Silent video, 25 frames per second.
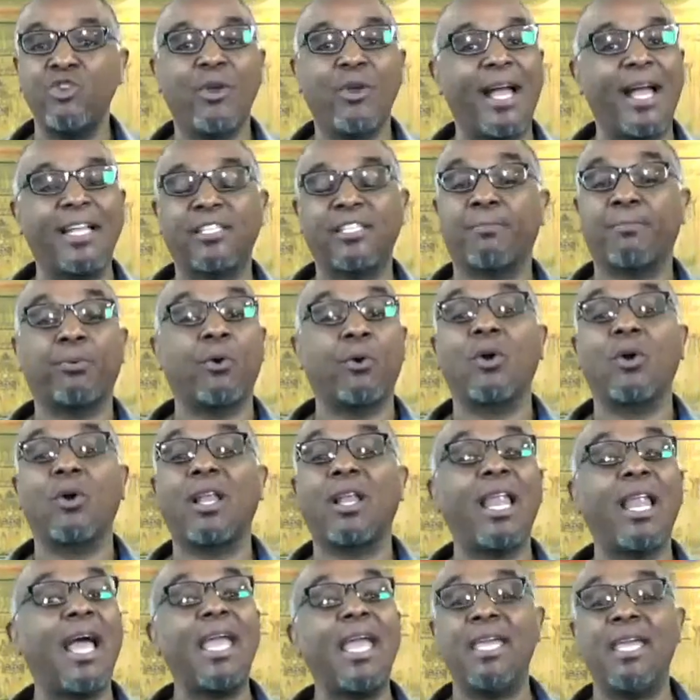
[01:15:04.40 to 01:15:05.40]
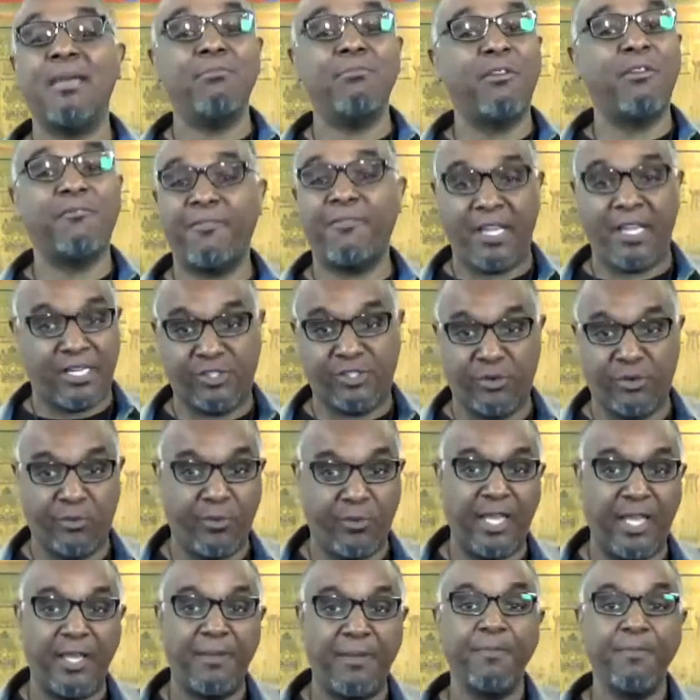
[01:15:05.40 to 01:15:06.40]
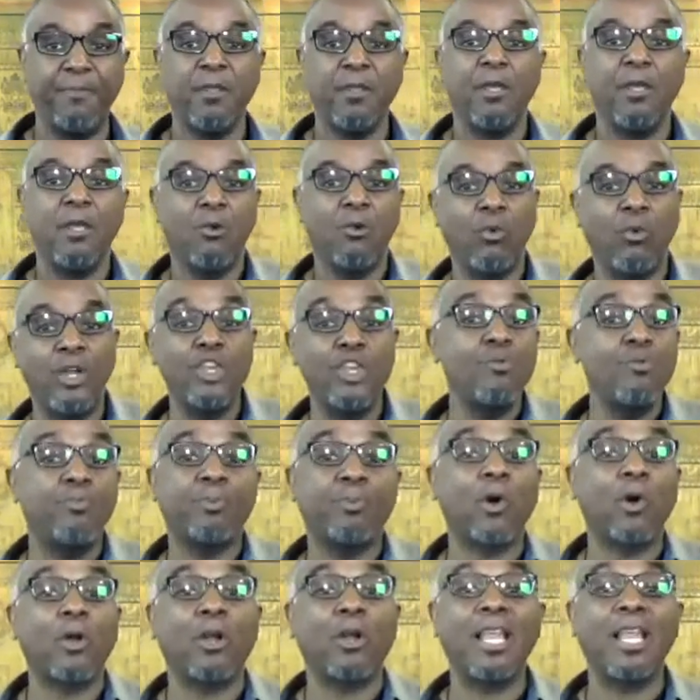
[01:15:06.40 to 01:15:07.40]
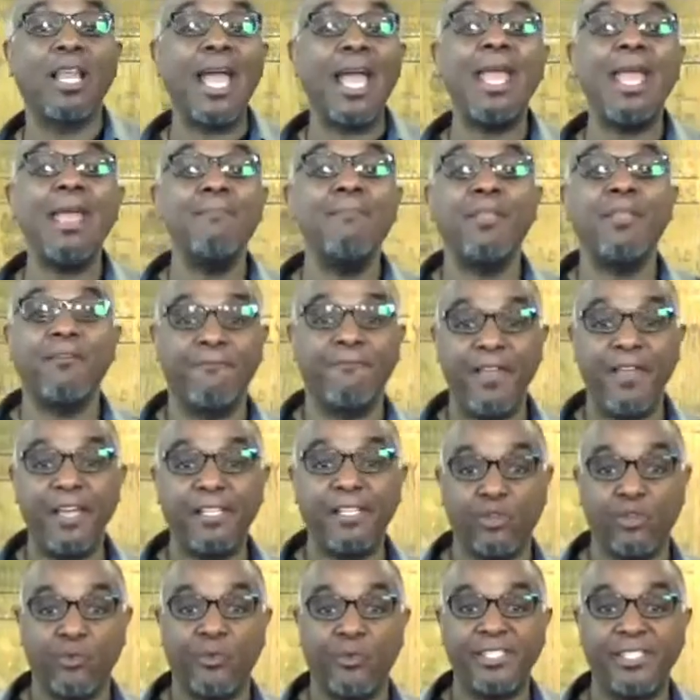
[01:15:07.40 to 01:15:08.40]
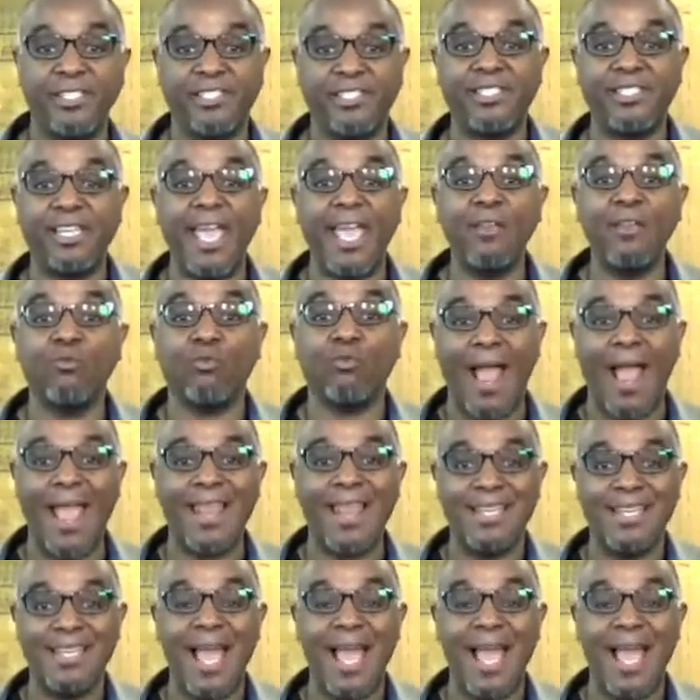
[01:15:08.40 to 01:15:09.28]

you got to proclaim the victory. When you proclaim the victory state right